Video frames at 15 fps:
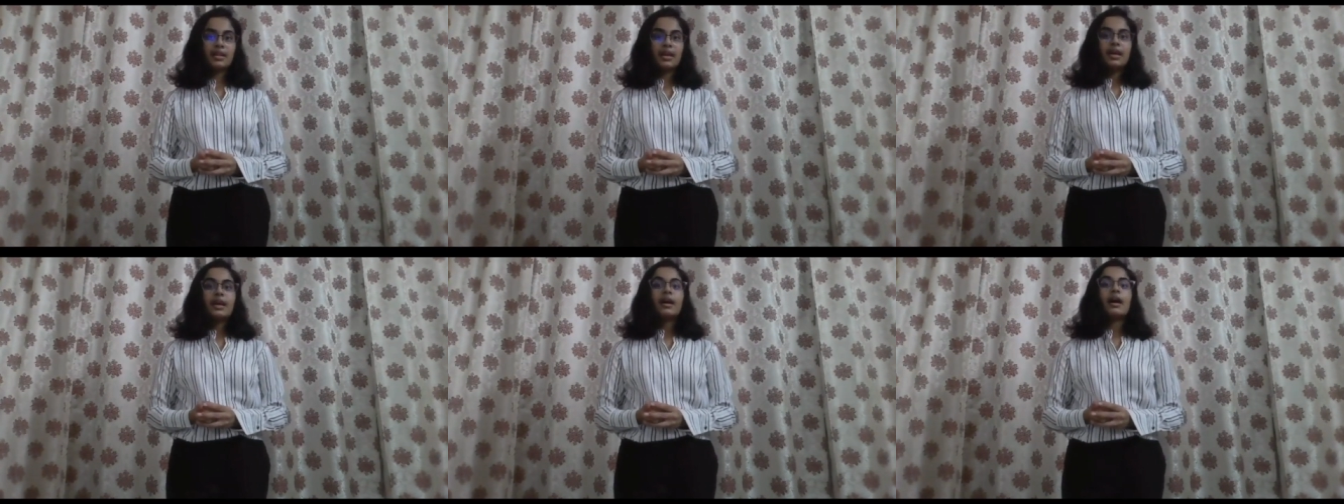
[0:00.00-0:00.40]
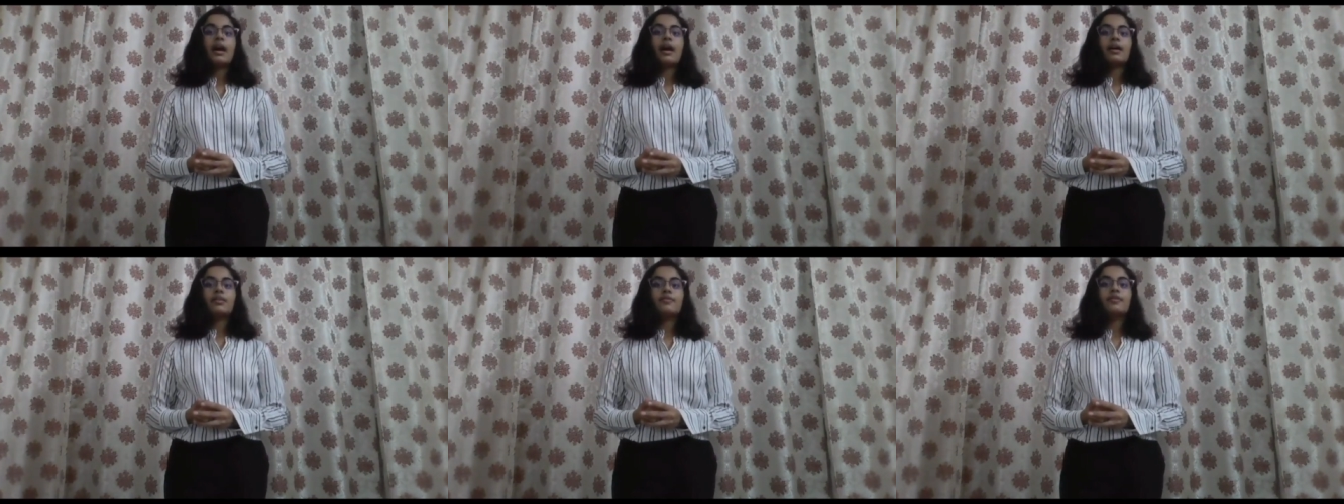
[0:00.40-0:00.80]
and
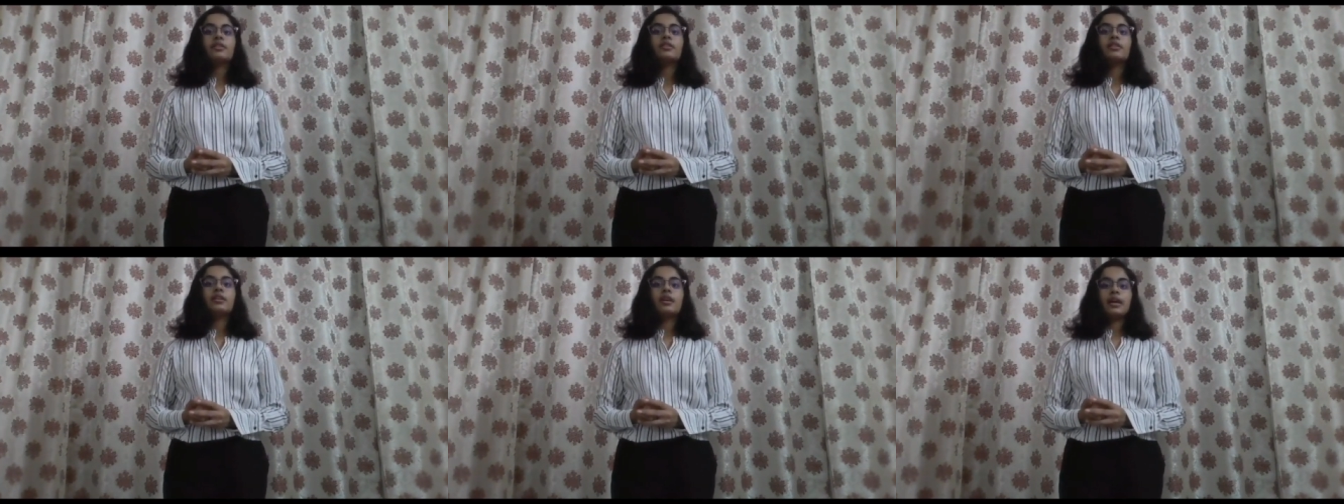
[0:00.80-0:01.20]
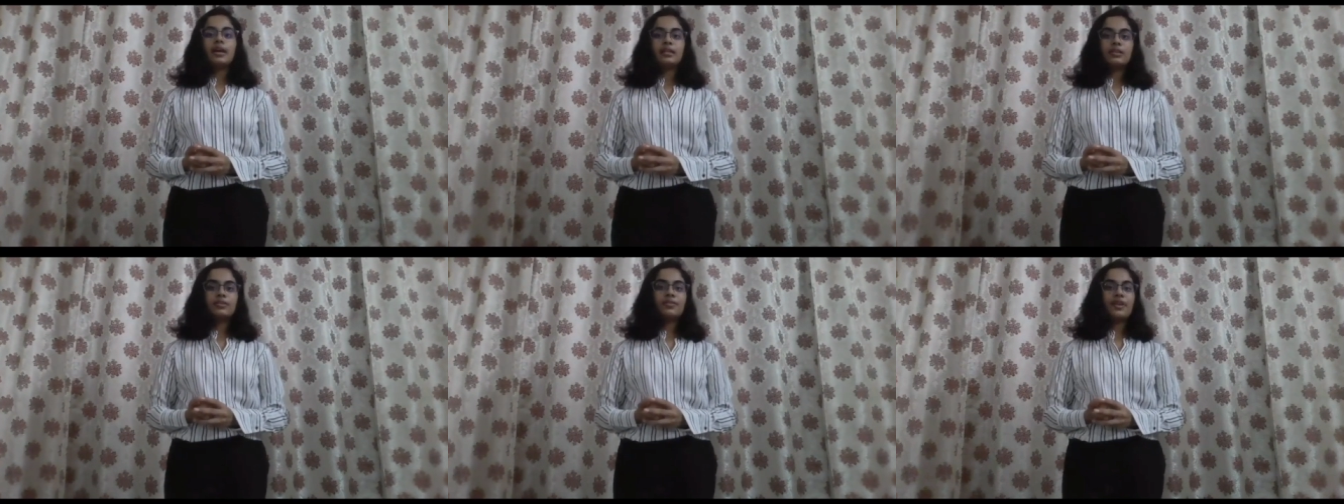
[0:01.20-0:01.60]
the
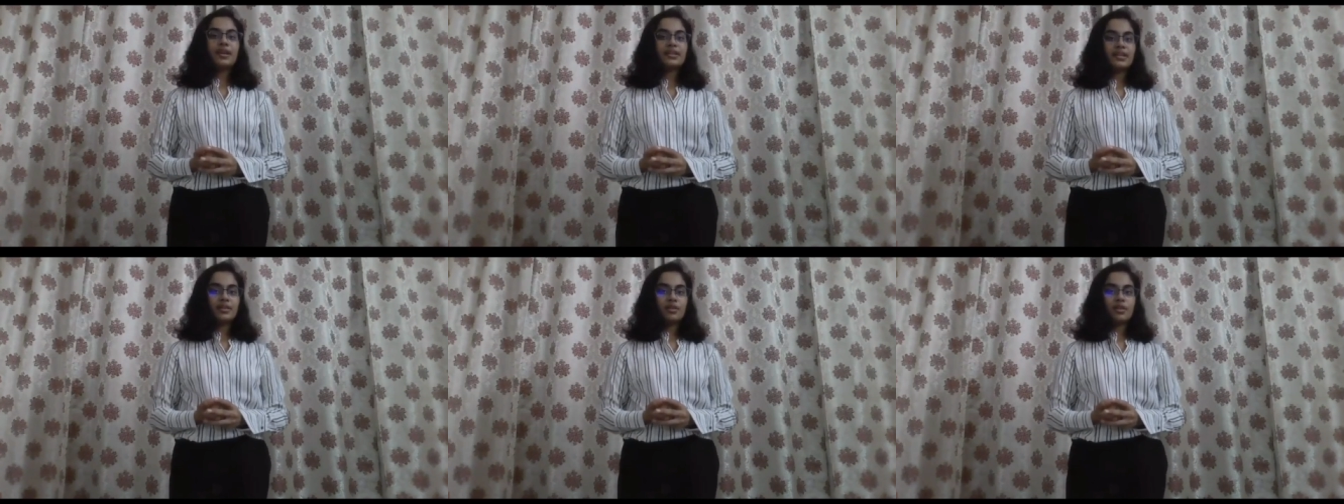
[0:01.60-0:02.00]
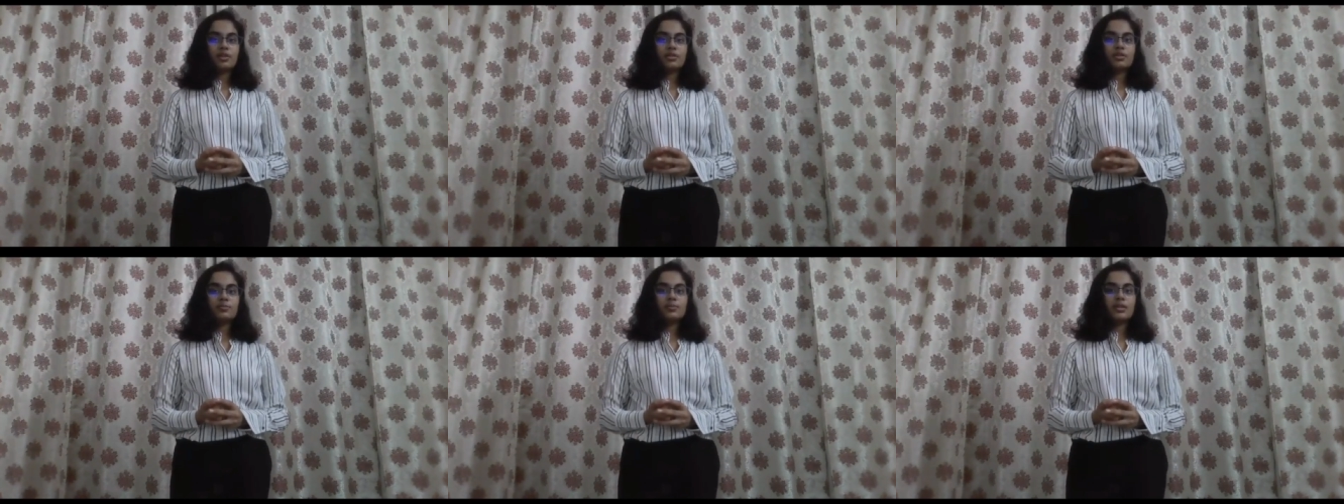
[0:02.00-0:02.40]
fact that it also
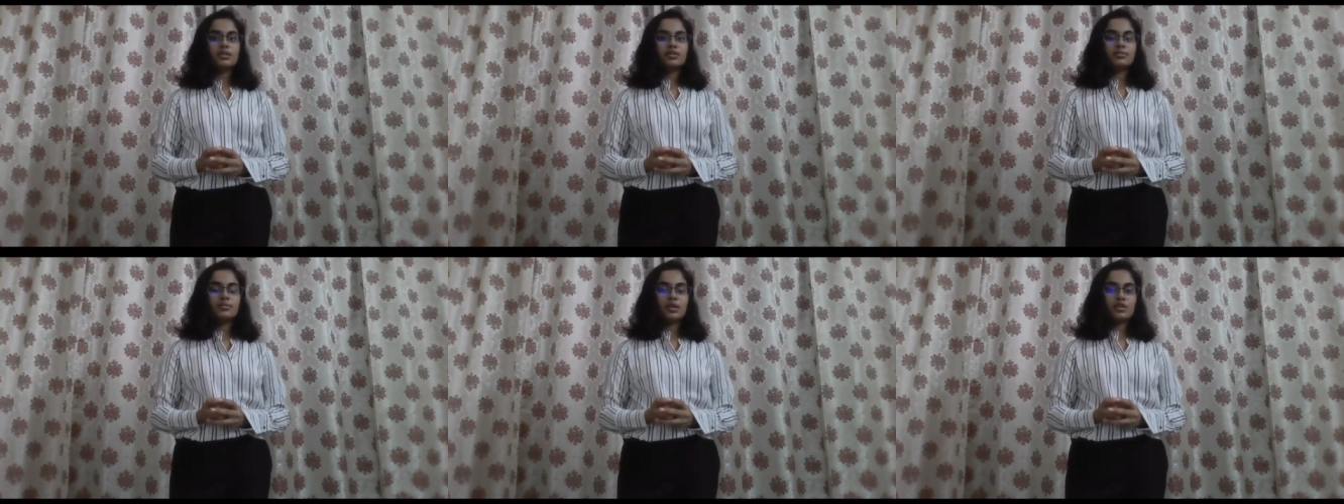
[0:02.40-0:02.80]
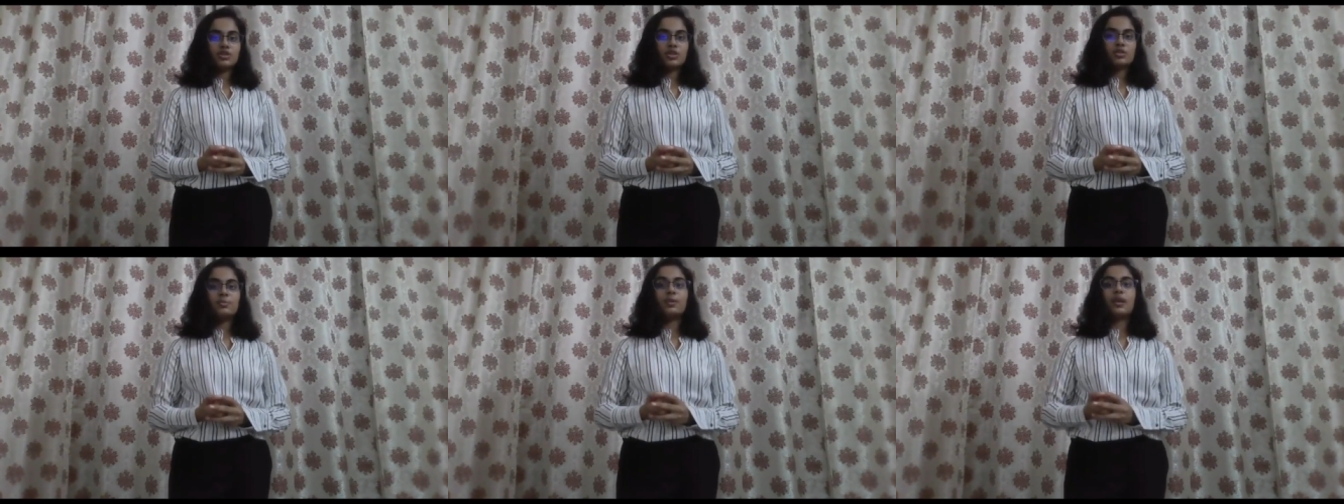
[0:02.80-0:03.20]
measures
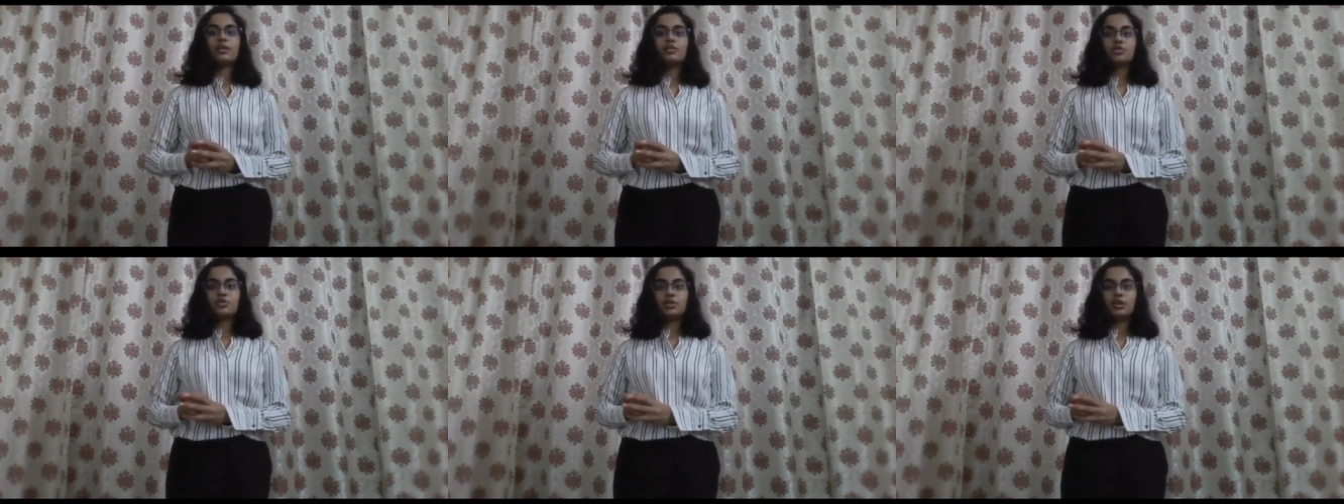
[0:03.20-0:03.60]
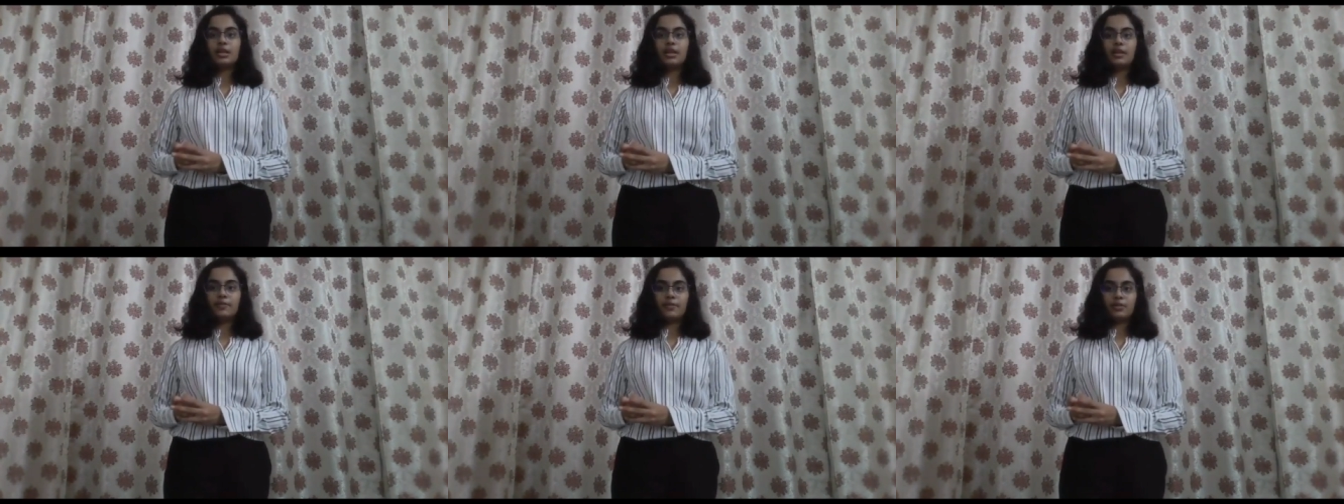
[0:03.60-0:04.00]
blood sugar
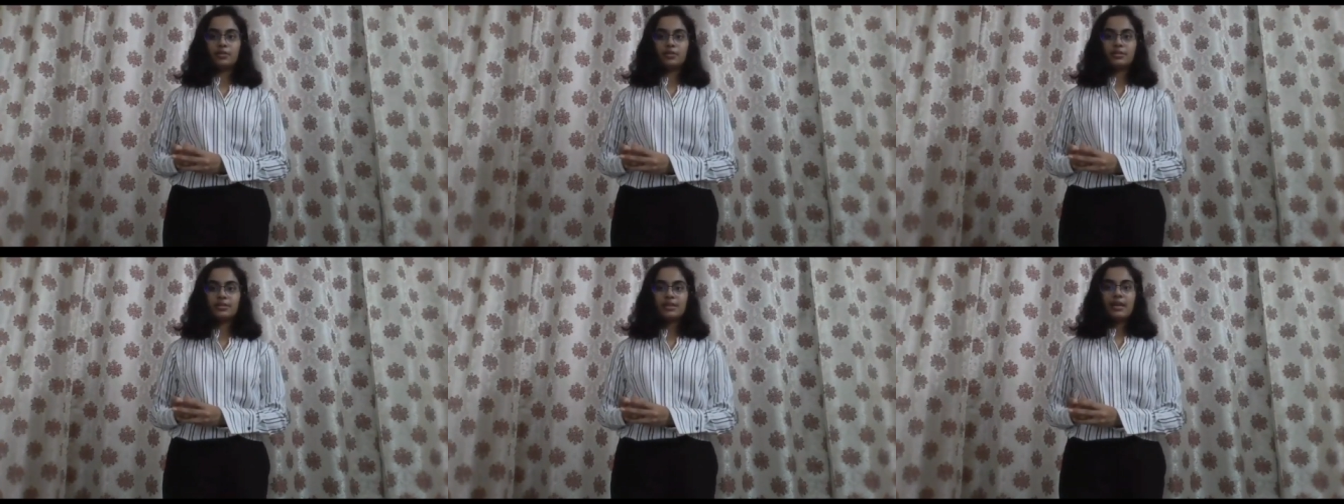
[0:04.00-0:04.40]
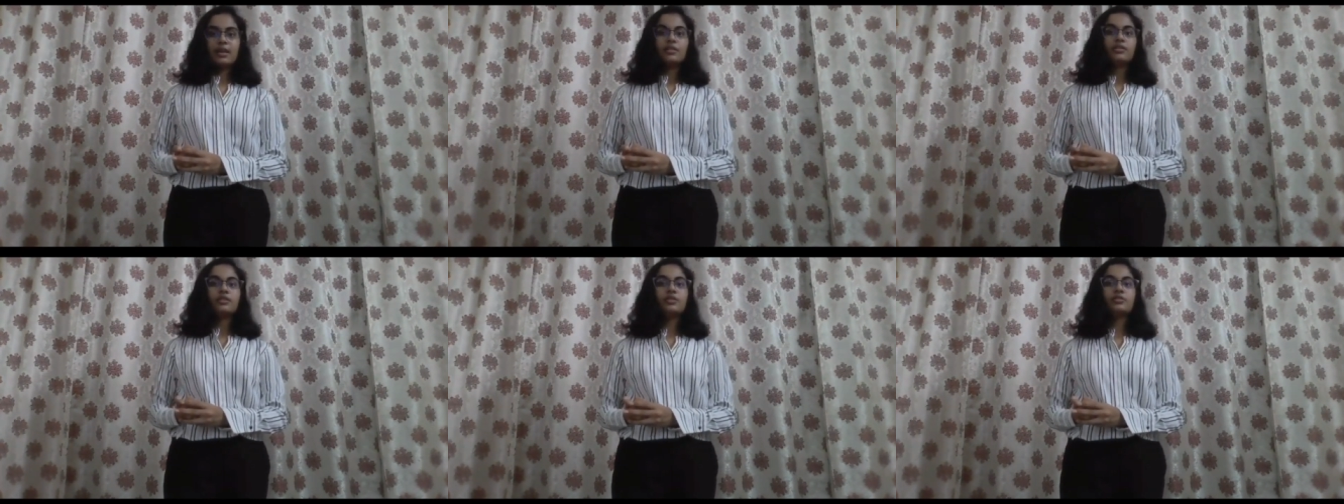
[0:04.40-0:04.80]
levels
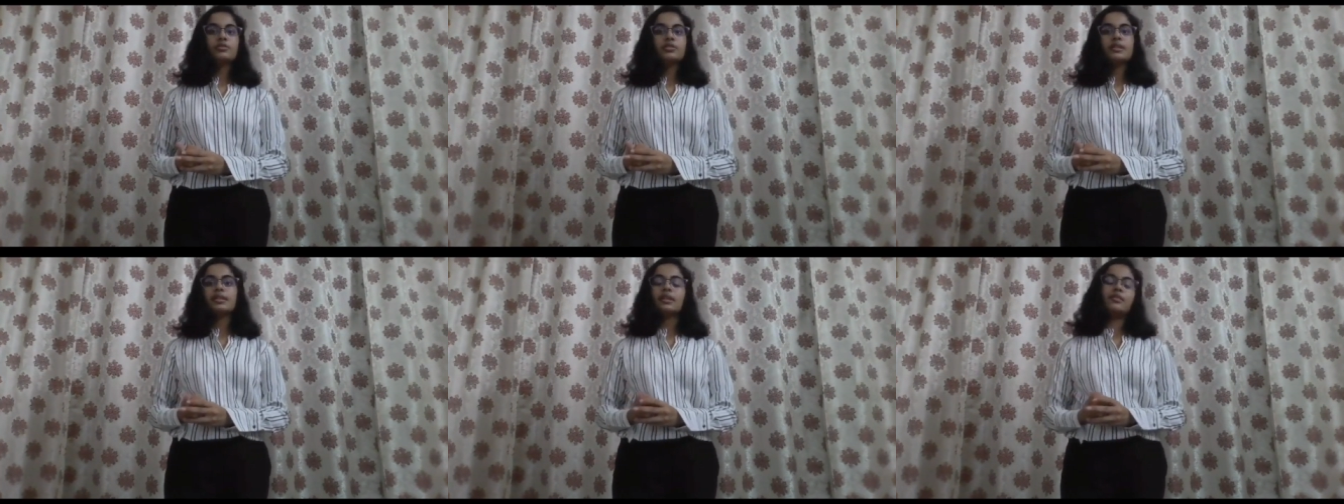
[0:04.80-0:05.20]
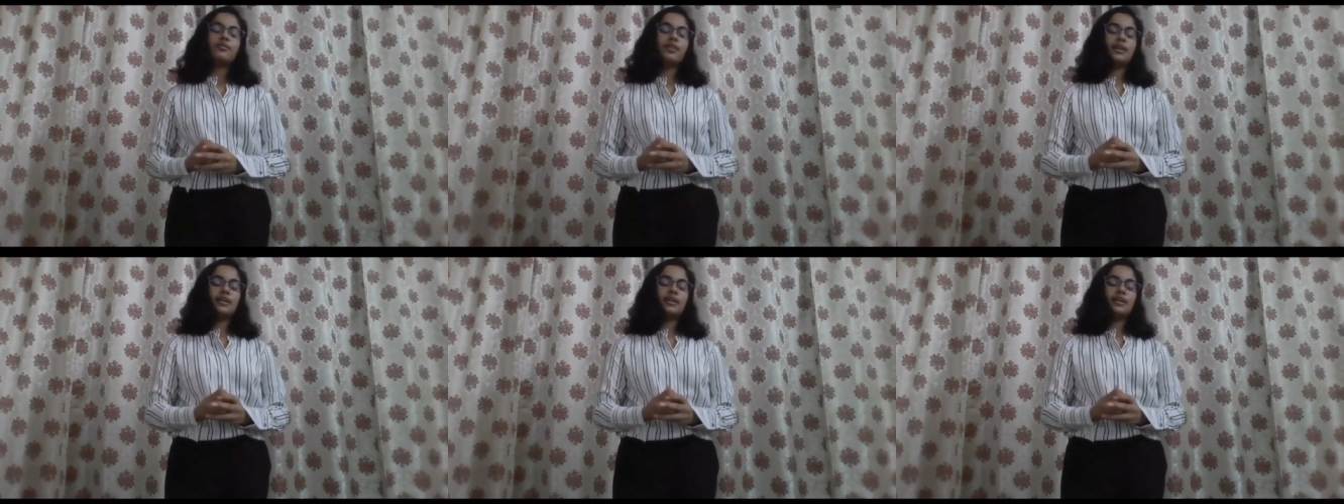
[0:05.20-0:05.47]
using infrared